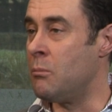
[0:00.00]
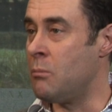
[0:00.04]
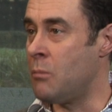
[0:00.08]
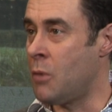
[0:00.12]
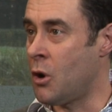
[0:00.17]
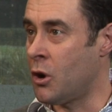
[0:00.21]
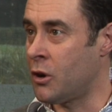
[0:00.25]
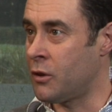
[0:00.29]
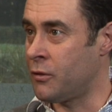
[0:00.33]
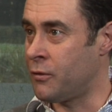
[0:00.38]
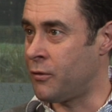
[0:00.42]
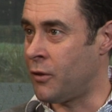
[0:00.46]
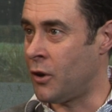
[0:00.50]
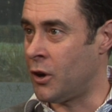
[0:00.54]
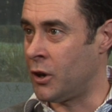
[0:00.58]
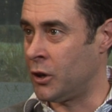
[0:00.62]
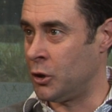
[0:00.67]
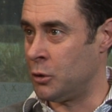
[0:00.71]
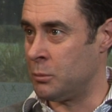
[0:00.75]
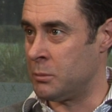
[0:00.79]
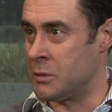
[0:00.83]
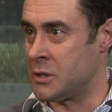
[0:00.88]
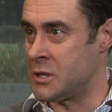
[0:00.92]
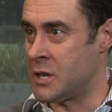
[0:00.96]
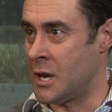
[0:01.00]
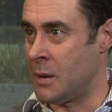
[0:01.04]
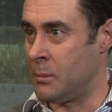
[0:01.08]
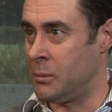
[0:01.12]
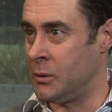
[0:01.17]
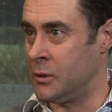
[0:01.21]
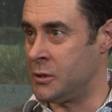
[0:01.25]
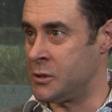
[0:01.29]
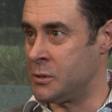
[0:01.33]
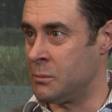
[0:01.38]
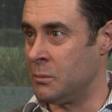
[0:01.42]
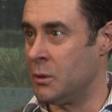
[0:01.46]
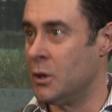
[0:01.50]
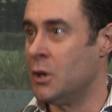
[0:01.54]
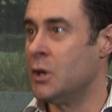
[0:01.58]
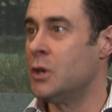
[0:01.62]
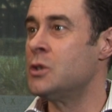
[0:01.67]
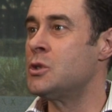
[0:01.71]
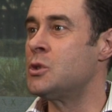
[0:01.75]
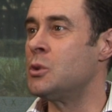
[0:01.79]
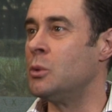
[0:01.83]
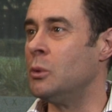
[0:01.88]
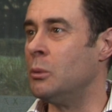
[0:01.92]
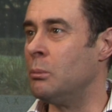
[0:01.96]
modifying your metabolism
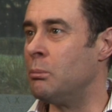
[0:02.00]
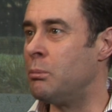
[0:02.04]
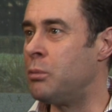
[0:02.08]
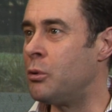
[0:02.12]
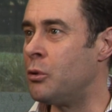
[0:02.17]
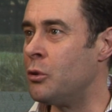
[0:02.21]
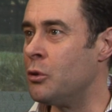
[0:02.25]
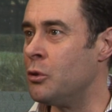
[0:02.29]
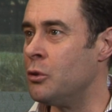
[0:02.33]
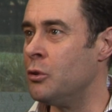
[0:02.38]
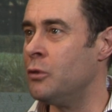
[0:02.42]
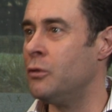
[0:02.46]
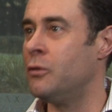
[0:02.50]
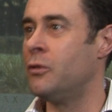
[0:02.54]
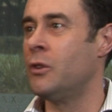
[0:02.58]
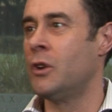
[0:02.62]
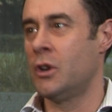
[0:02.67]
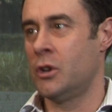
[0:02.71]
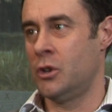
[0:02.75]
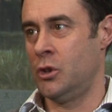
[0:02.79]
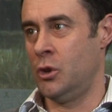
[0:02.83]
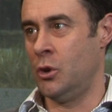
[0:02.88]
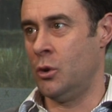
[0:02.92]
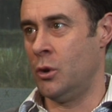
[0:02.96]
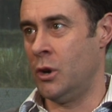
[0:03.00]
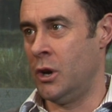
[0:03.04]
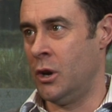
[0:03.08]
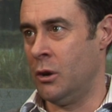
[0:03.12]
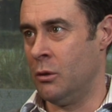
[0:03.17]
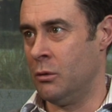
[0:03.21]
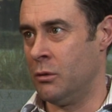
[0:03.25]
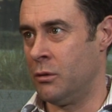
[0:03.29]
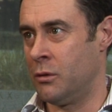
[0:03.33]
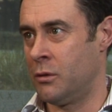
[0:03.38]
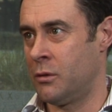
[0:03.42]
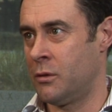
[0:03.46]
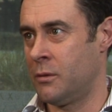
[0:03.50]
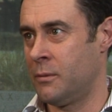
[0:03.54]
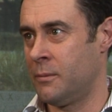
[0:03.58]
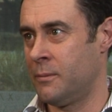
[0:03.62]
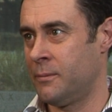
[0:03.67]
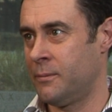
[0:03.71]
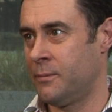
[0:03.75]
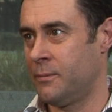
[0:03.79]
to improve your health.